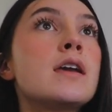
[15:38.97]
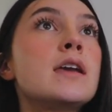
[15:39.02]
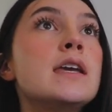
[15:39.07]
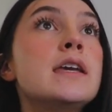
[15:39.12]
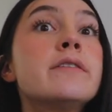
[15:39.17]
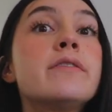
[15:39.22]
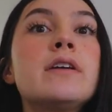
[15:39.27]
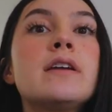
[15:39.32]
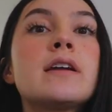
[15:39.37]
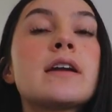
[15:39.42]

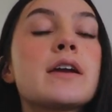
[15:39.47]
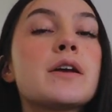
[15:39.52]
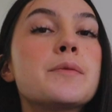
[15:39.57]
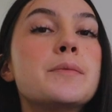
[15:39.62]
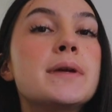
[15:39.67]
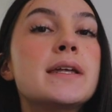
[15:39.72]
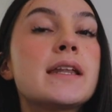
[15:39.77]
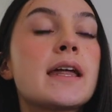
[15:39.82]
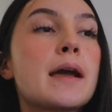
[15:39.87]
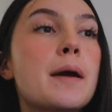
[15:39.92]
even it could
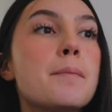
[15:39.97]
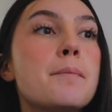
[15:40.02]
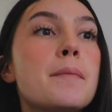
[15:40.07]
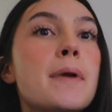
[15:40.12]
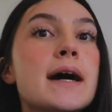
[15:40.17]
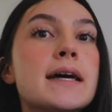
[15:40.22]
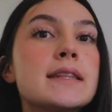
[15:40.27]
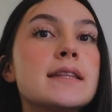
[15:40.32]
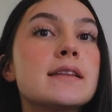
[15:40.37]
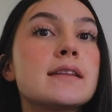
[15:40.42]
be like a
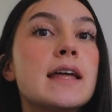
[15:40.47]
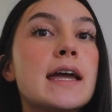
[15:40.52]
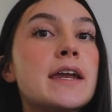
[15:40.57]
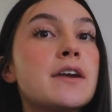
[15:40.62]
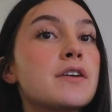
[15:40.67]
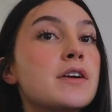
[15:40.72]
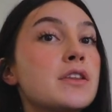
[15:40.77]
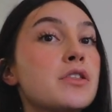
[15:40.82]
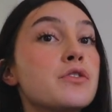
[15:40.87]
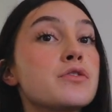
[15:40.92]
month
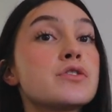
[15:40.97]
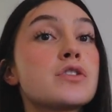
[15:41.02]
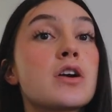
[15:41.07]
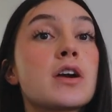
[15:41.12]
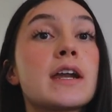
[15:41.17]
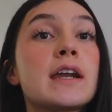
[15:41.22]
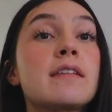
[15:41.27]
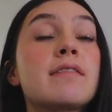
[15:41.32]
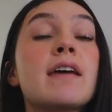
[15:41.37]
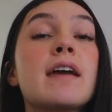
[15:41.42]
later they'll
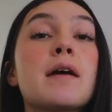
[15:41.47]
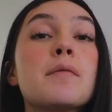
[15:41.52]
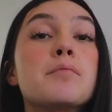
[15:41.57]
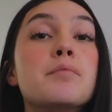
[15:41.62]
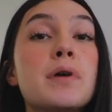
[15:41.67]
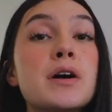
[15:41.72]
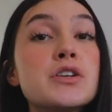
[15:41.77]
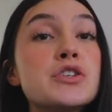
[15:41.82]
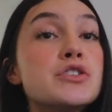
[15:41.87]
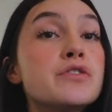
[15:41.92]
start getting like a
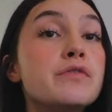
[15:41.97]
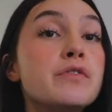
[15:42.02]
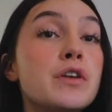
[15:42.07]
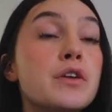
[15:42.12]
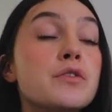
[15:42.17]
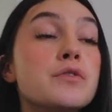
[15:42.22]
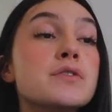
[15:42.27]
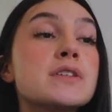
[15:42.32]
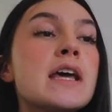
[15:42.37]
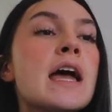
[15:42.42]
bunch of
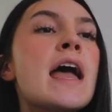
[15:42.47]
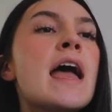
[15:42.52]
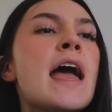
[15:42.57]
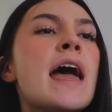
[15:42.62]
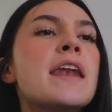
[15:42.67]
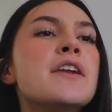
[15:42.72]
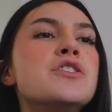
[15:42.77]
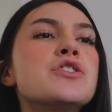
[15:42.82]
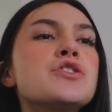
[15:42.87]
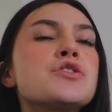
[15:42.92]
views
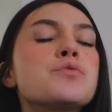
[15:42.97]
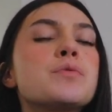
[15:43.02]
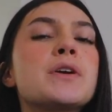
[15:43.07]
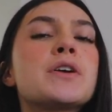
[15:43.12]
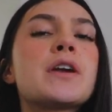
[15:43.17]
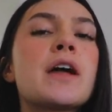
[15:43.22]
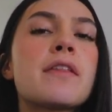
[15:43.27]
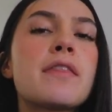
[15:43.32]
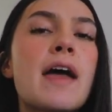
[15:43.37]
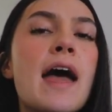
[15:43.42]
and it's just
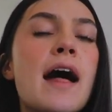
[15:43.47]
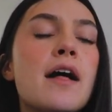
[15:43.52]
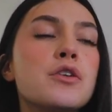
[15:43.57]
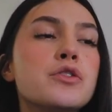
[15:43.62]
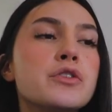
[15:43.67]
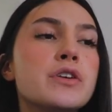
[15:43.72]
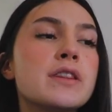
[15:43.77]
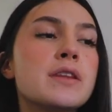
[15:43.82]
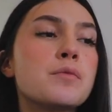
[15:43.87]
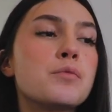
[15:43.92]
weird how the
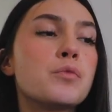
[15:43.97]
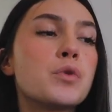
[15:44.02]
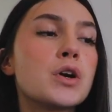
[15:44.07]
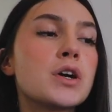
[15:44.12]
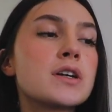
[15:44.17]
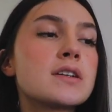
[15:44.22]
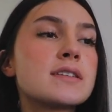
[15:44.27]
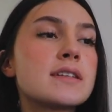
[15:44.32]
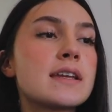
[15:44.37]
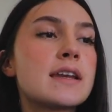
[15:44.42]
algorithm
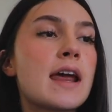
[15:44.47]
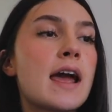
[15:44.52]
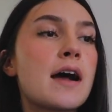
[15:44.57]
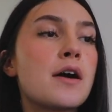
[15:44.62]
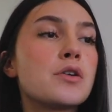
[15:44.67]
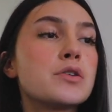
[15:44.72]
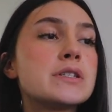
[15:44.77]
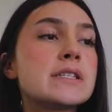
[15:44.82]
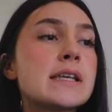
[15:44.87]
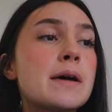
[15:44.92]
works and
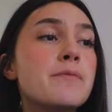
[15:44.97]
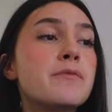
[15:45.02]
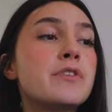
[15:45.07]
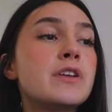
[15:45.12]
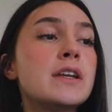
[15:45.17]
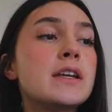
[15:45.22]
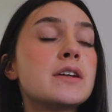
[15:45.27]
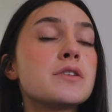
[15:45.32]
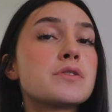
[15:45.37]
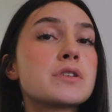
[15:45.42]
how some
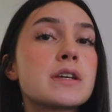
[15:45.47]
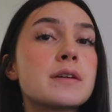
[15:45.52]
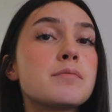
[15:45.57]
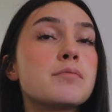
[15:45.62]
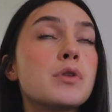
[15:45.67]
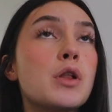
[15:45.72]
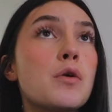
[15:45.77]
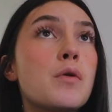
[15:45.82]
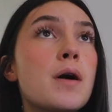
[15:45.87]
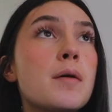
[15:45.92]
videos can
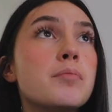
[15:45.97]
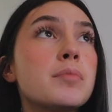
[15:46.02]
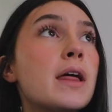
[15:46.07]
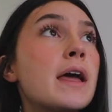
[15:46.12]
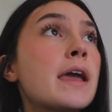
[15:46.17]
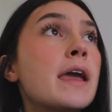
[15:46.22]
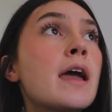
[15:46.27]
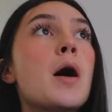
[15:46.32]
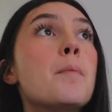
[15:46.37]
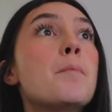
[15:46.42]
blow up
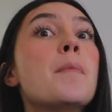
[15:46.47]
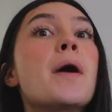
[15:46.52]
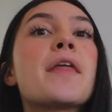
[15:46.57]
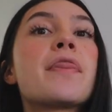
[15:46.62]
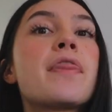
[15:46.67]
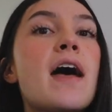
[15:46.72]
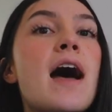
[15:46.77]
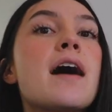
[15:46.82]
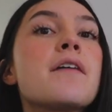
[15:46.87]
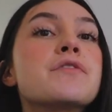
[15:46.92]
like a
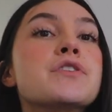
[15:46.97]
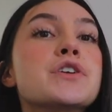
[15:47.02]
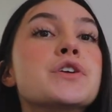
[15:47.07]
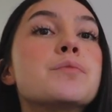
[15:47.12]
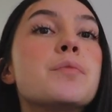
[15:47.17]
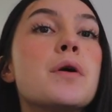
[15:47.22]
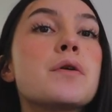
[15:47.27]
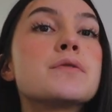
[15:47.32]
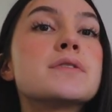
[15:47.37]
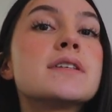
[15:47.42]
month after you
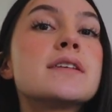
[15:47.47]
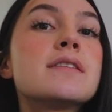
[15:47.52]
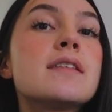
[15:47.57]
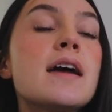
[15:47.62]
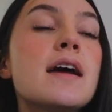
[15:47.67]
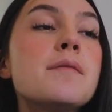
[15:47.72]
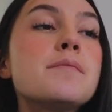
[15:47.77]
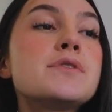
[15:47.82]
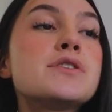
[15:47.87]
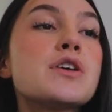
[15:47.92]
posted
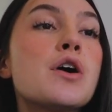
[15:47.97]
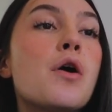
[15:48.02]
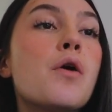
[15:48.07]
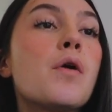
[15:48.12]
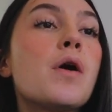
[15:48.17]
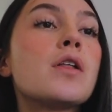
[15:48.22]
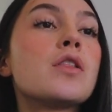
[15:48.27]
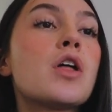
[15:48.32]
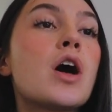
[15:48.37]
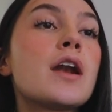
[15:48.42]
them so
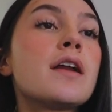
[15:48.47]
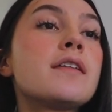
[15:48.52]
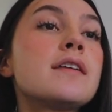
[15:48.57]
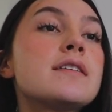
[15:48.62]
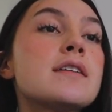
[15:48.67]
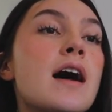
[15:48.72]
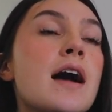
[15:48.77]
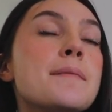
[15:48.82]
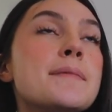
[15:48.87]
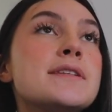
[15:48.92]
a lot of the
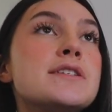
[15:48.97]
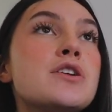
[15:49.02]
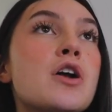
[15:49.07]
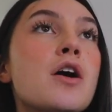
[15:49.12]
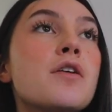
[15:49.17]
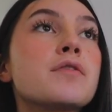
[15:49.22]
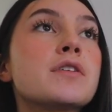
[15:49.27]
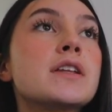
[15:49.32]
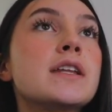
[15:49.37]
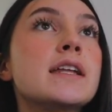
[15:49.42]
time it's
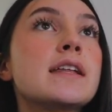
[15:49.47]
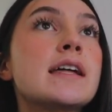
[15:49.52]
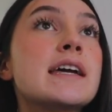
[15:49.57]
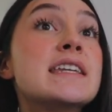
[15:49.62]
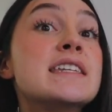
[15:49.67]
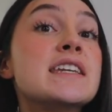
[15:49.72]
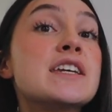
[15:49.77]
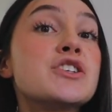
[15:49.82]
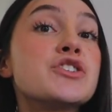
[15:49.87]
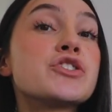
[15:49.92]
not really
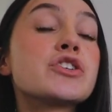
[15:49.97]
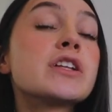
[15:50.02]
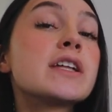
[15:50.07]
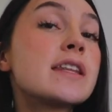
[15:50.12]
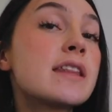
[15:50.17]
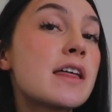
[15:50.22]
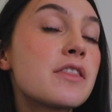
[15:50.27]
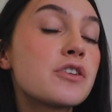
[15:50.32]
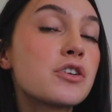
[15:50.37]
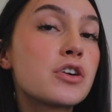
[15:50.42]
initially
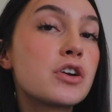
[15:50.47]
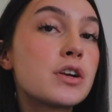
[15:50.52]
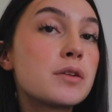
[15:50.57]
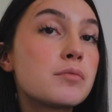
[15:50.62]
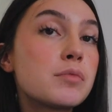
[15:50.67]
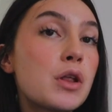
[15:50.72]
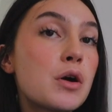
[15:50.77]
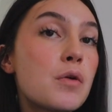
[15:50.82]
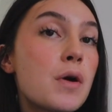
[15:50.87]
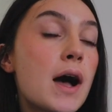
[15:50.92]
that they're gonna
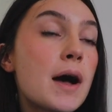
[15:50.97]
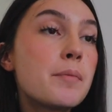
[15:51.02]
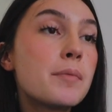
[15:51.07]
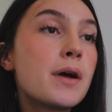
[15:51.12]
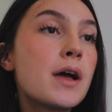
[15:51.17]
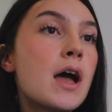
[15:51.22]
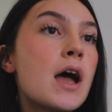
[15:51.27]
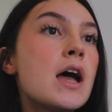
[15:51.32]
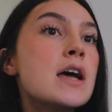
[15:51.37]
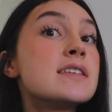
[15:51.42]
blow
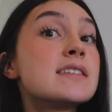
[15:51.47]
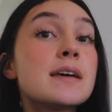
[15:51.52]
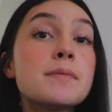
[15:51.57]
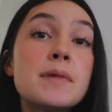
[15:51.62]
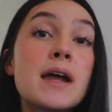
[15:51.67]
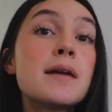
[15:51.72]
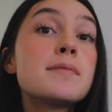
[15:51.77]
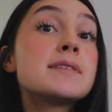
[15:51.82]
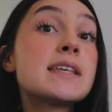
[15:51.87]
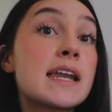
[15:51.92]
up
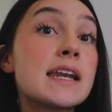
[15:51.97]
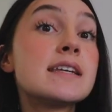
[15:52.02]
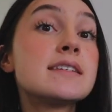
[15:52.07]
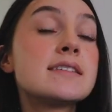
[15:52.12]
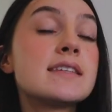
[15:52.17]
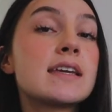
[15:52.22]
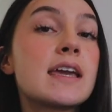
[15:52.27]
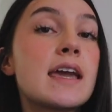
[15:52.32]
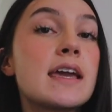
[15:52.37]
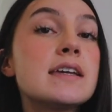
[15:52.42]
sometimes that is
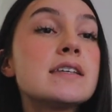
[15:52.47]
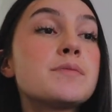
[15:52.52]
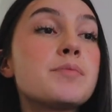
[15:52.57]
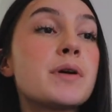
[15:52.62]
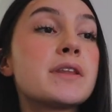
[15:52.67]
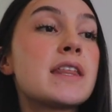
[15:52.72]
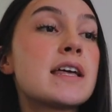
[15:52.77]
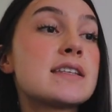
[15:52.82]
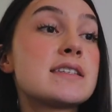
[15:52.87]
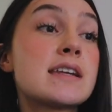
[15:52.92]
the case
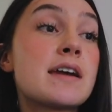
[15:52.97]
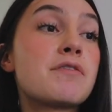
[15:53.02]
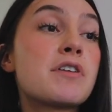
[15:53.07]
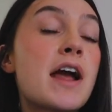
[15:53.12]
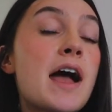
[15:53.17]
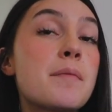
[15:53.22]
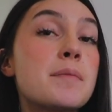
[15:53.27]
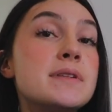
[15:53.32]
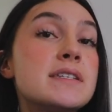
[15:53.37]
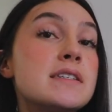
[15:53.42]
but that's never
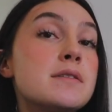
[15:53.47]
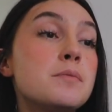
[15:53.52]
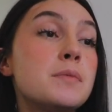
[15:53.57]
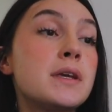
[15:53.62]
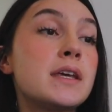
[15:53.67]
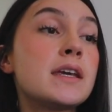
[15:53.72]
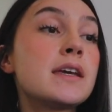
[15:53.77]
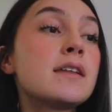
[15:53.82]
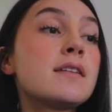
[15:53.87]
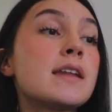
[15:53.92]
happened to
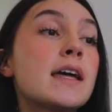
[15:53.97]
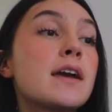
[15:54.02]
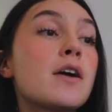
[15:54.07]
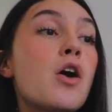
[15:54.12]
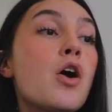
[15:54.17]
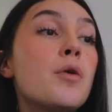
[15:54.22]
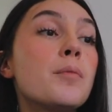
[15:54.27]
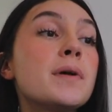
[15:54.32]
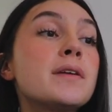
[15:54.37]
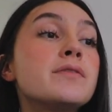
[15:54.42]
me
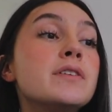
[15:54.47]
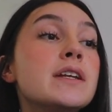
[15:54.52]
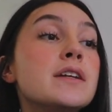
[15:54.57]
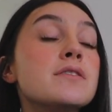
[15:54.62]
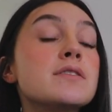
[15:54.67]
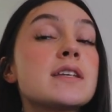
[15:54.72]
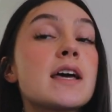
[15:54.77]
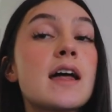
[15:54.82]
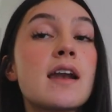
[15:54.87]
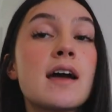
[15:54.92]
like all my
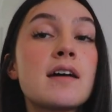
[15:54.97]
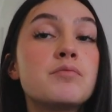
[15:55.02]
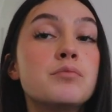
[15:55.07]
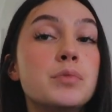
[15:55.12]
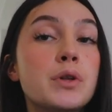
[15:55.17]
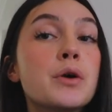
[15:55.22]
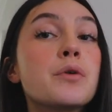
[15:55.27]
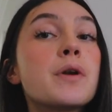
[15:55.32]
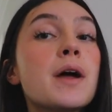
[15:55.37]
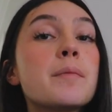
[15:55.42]
videos that have
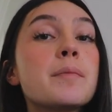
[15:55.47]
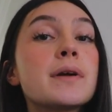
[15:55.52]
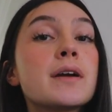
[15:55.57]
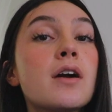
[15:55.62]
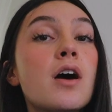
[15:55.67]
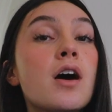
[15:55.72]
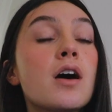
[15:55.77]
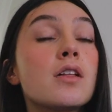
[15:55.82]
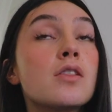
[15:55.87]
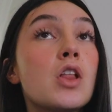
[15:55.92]
blown up and
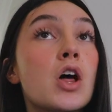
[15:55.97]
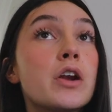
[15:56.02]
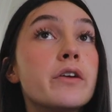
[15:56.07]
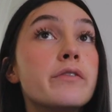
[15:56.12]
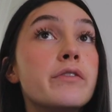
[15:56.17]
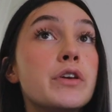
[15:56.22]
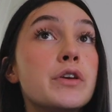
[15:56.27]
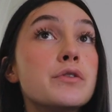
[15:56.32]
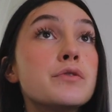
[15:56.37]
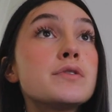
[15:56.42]
got a lot
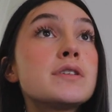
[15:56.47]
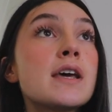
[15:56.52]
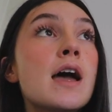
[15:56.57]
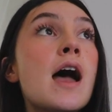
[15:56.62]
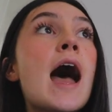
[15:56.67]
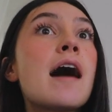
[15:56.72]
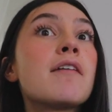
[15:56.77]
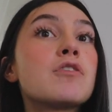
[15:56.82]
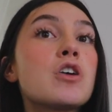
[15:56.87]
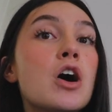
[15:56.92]
of views
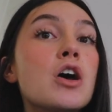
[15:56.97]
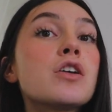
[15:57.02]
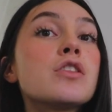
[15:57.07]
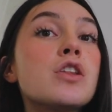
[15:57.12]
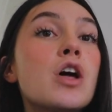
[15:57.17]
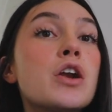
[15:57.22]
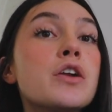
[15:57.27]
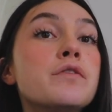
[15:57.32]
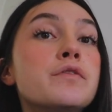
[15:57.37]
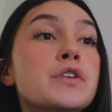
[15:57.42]
have got a
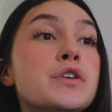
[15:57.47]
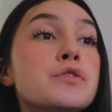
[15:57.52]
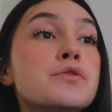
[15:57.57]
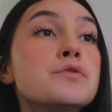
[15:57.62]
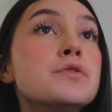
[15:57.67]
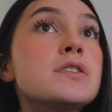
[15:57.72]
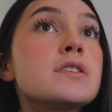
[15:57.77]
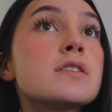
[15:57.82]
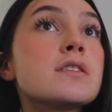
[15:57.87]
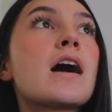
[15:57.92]
lot of
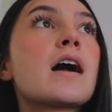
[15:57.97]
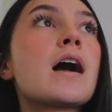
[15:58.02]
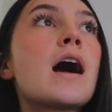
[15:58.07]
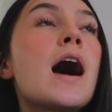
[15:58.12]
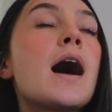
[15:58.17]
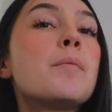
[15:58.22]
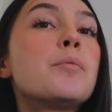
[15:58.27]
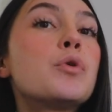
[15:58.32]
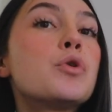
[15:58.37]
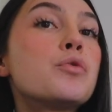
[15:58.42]
views a
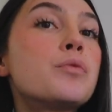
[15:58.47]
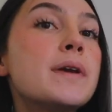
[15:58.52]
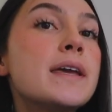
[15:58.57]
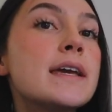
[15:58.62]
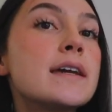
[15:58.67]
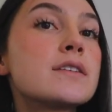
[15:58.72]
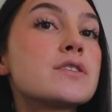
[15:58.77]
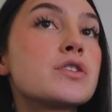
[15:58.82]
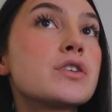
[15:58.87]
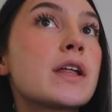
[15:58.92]
couple
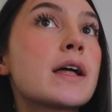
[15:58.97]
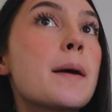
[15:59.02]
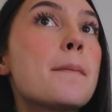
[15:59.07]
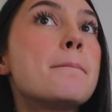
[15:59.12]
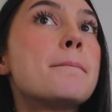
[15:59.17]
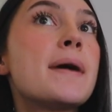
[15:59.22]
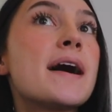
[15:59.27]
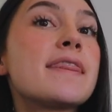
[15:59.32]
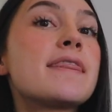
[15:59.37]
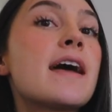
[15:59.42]
weeks or like a
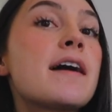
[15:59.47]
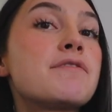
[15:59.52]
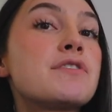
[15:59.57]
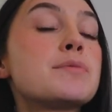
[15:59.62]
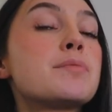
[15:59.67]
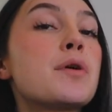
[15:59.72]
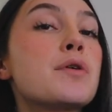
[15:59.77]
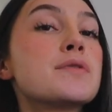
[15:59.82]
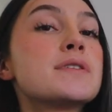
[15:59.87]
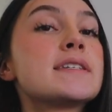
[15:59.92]
month after
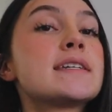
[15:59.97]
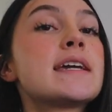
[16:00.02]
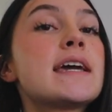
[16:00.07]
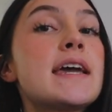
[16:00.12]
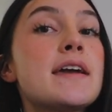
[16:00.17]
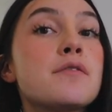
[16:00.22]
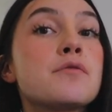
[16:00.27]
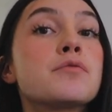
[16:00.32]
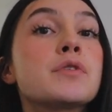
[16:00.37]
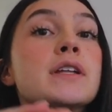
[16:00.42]
posting
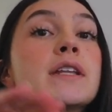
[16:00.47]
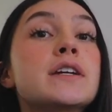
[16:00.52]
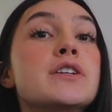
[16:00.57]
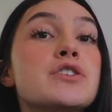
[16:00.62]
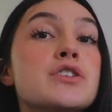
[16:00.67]
it it really